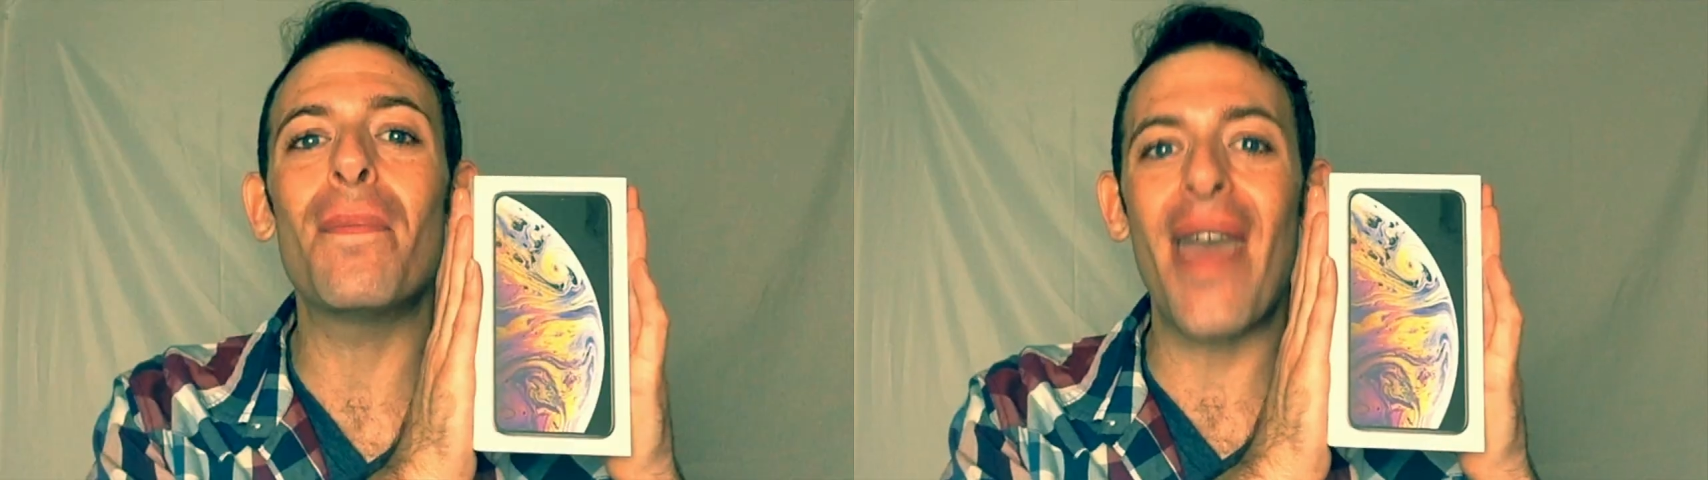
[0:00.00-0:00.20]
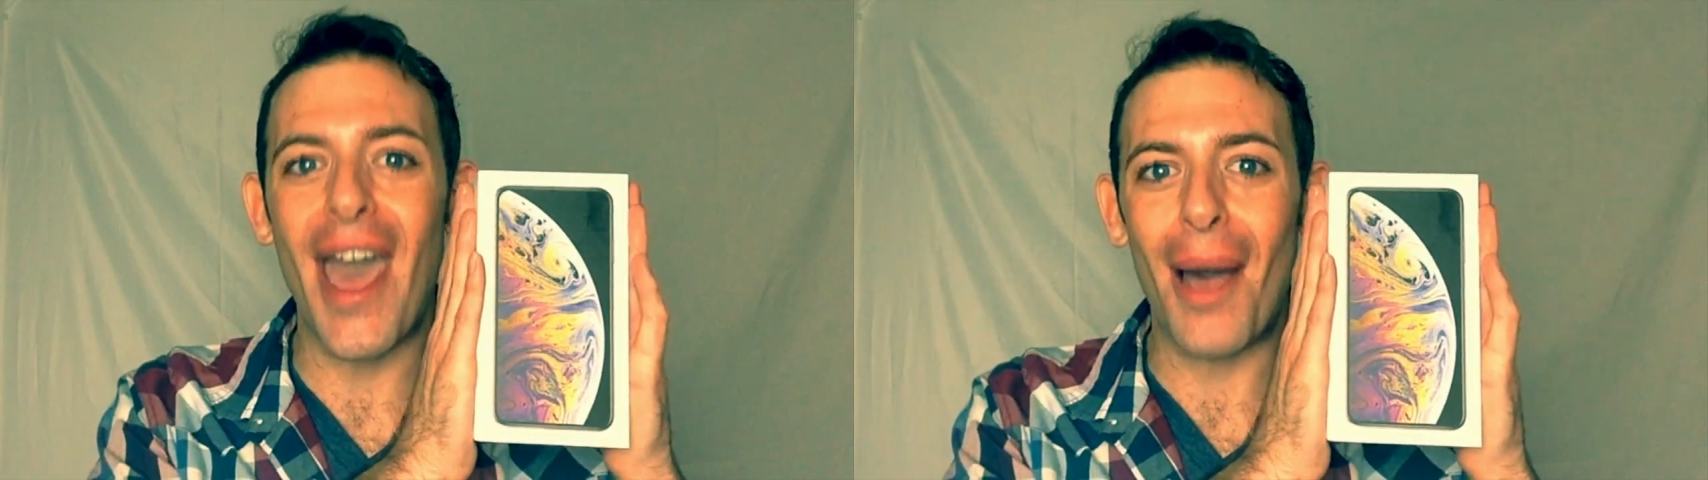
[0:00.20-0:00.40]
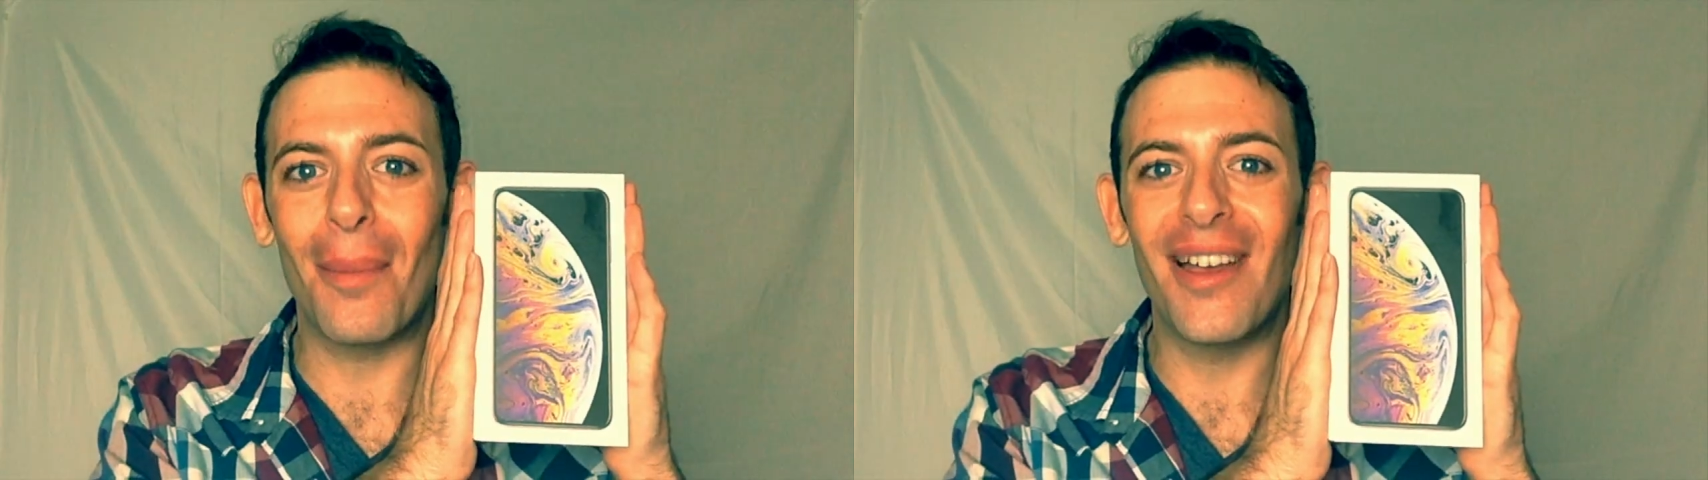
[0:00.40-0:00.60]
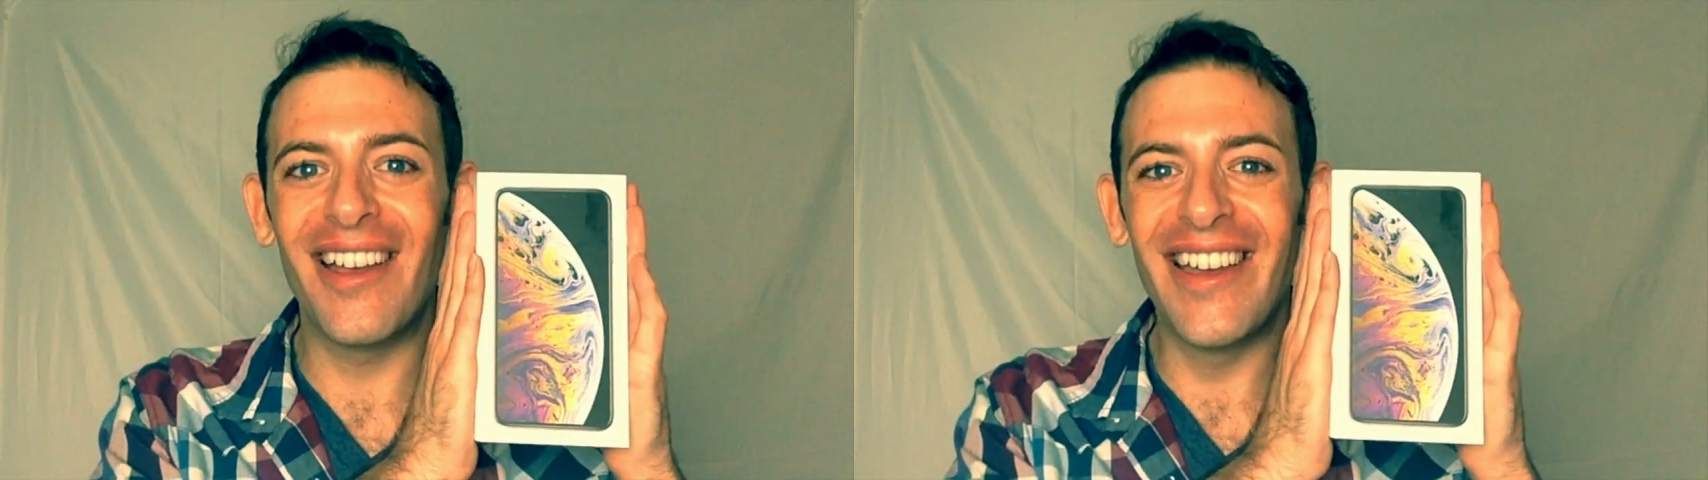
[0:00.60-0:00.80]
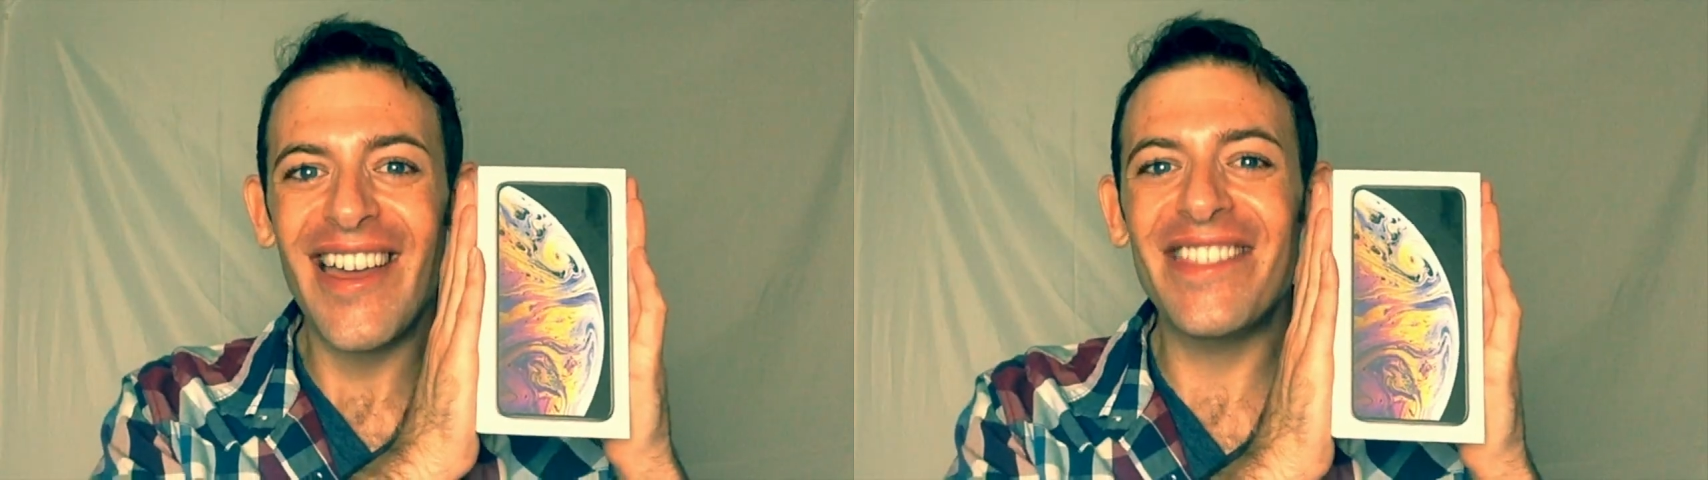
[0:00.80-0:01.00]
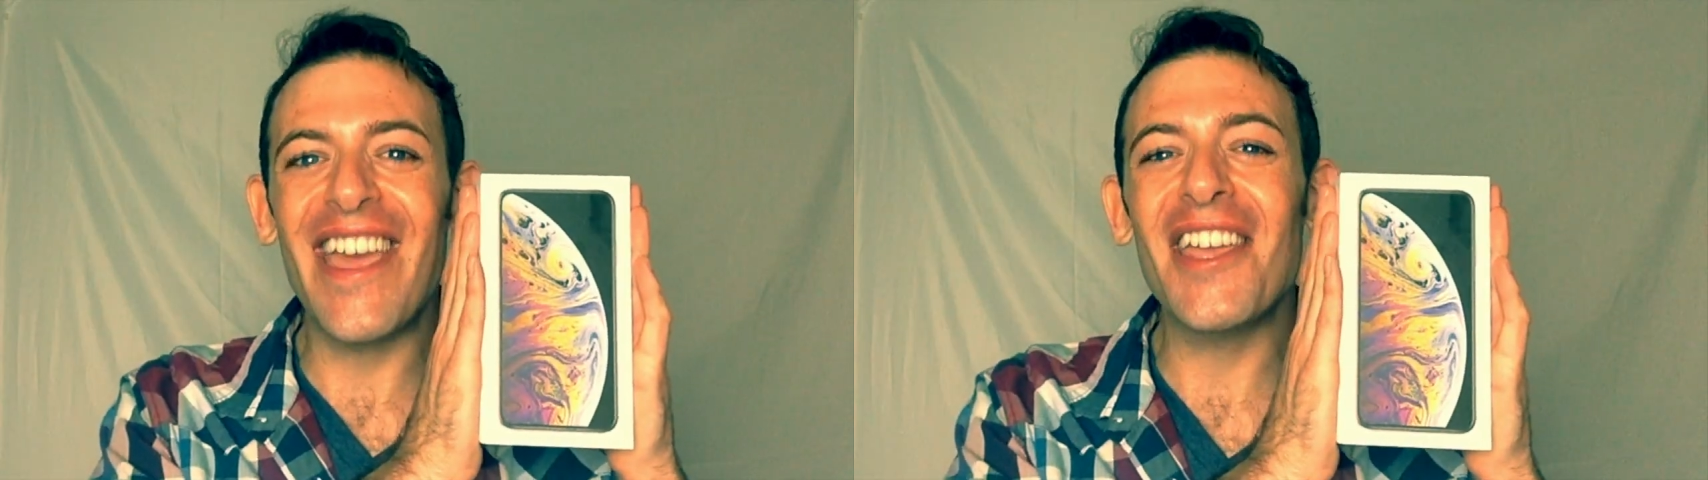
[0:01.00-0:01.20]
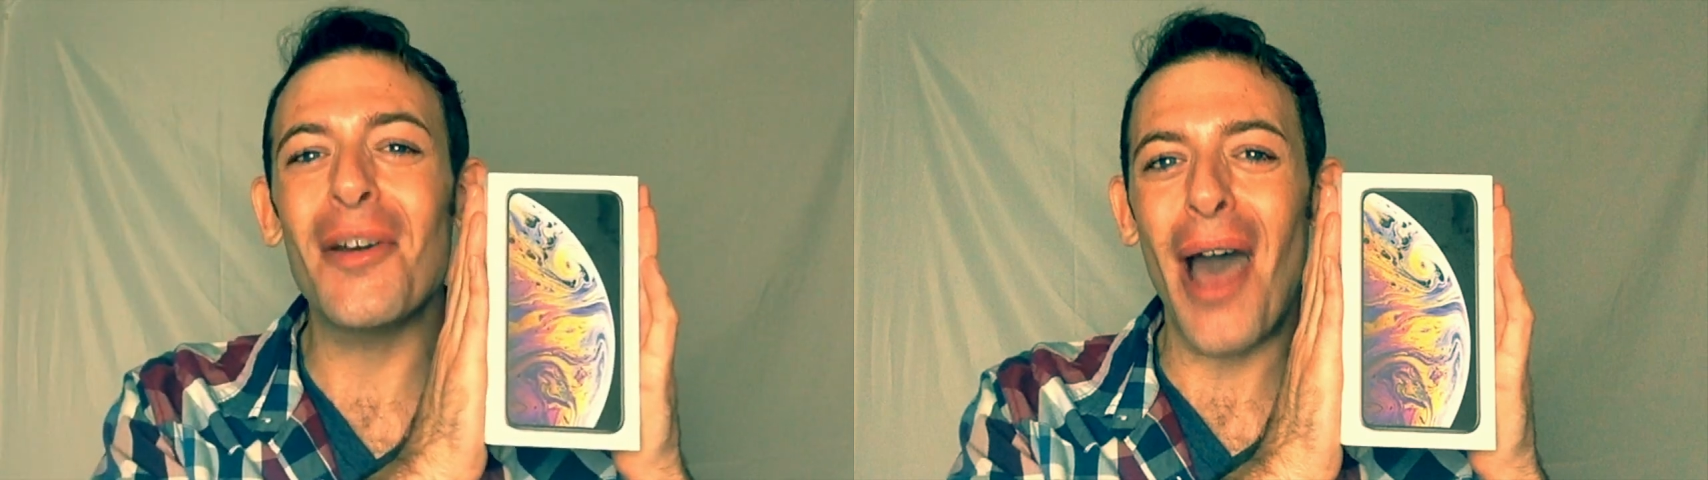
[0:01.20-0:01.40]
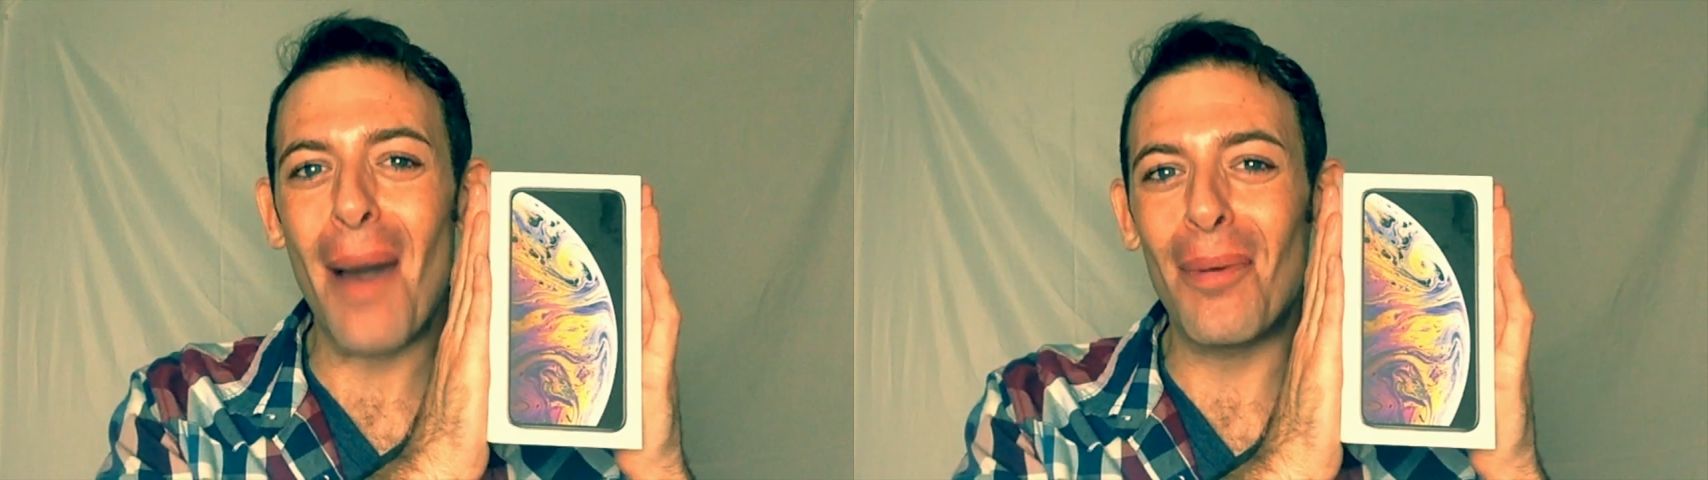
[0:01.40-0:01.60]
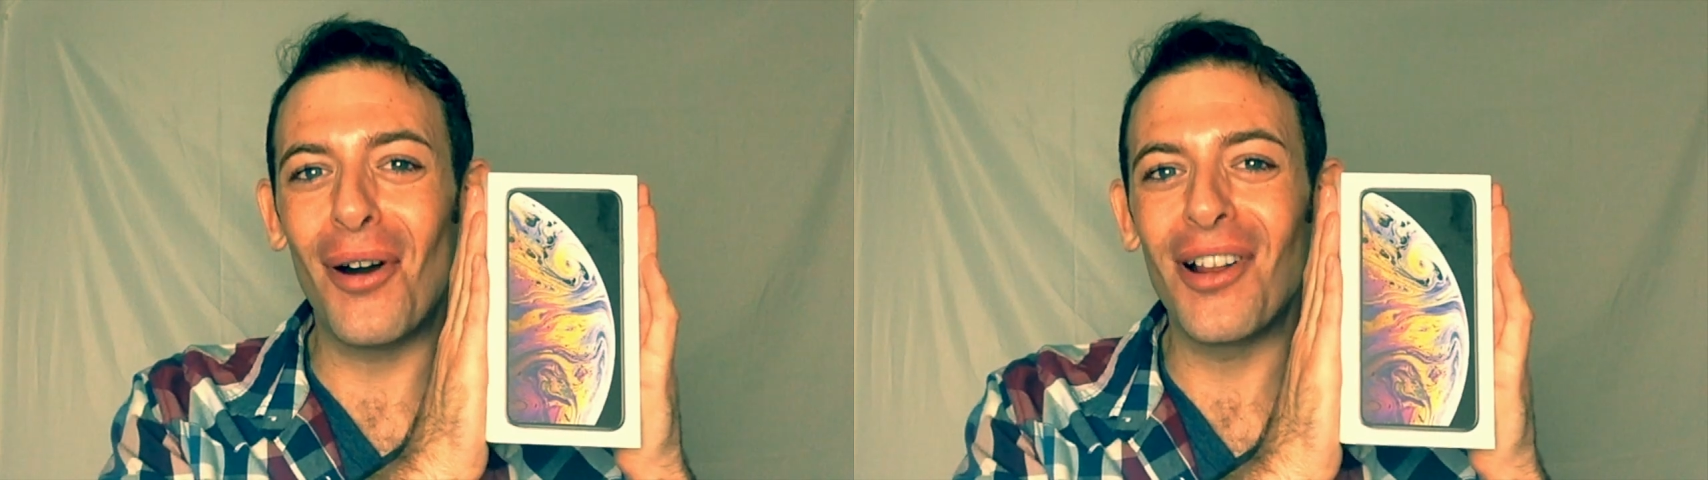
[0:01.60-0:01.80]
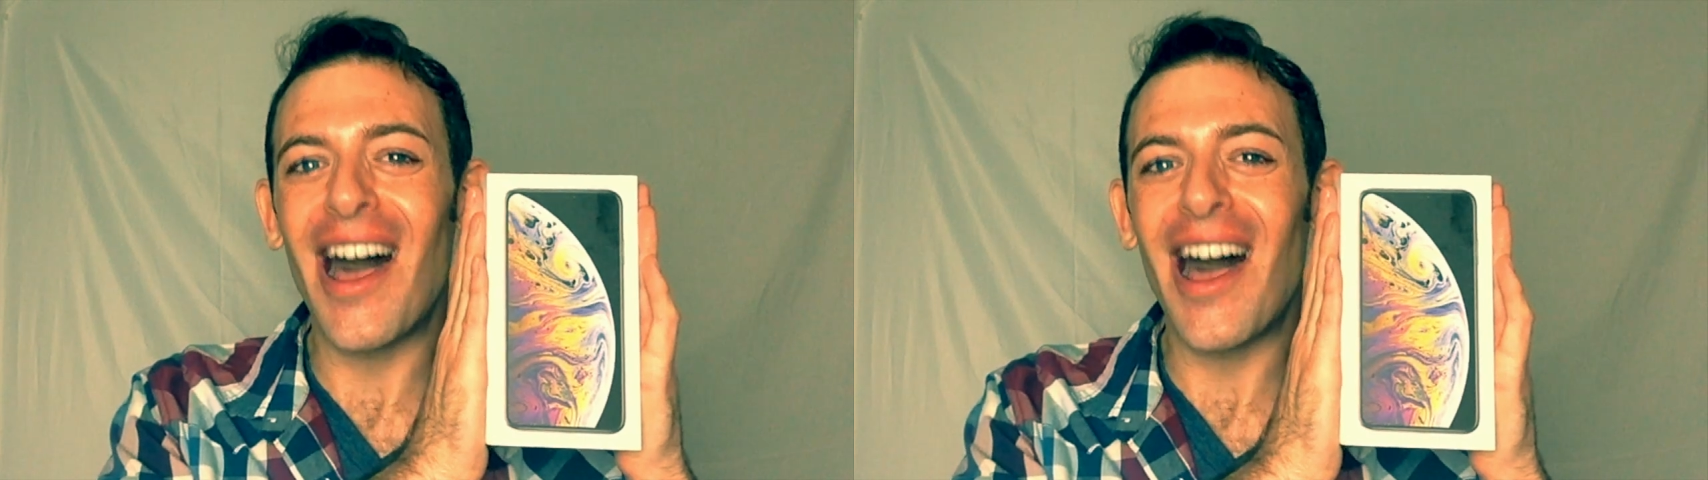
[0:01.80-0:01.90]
bam. Thank you, Apple.